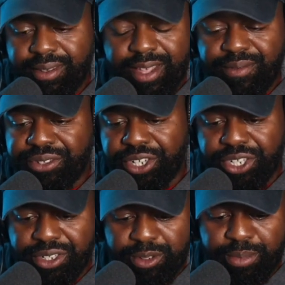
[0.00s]
This
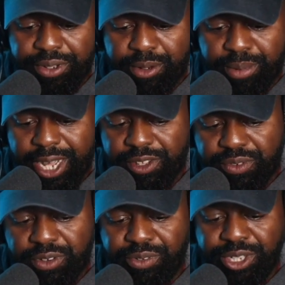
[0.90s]
conversation is the building blocks
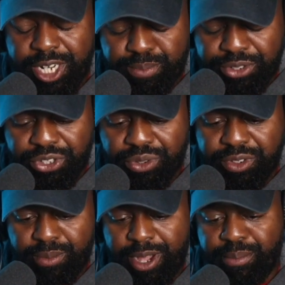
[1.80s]
for a future
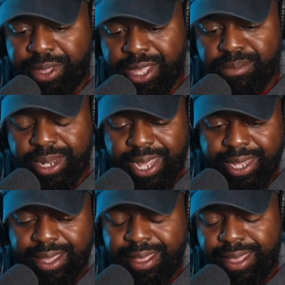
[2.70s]
episodes about being
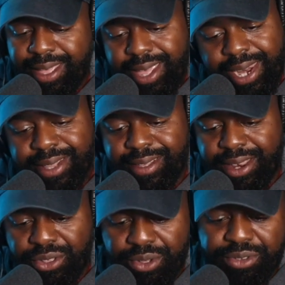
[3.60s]
Black. And at the
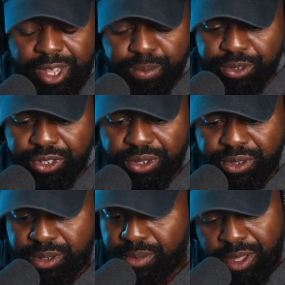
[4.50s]
end of those
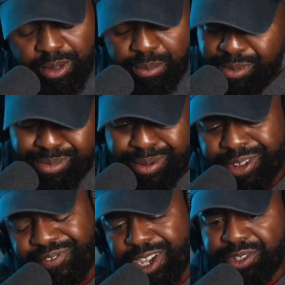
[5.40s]
episodes,
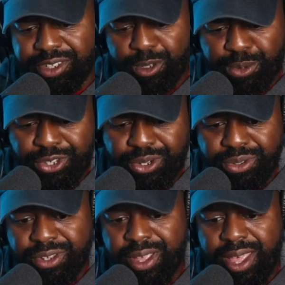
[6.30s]
about 5 or 6
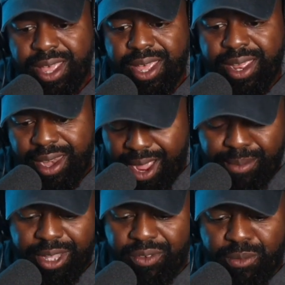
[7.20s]
episodes,
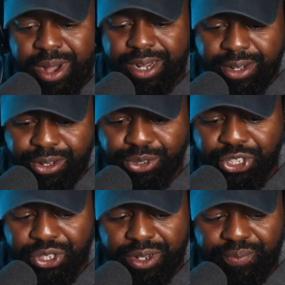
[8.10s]
I'm gonna give you my
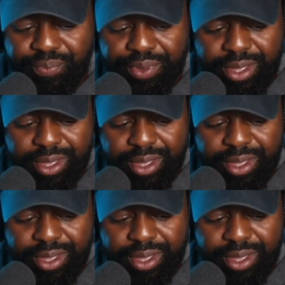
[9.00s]
conclusion on